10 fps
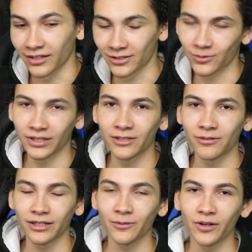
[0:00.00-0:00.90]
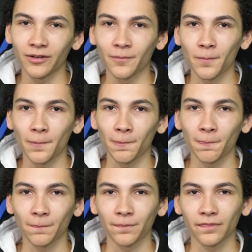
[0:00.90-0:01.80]
In 2021,
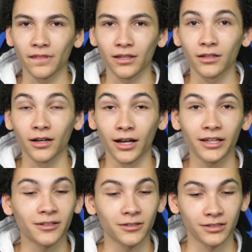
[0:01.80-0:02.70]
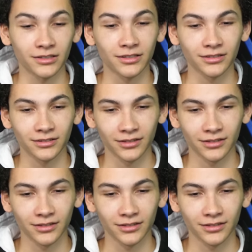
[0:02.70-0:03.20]
I earned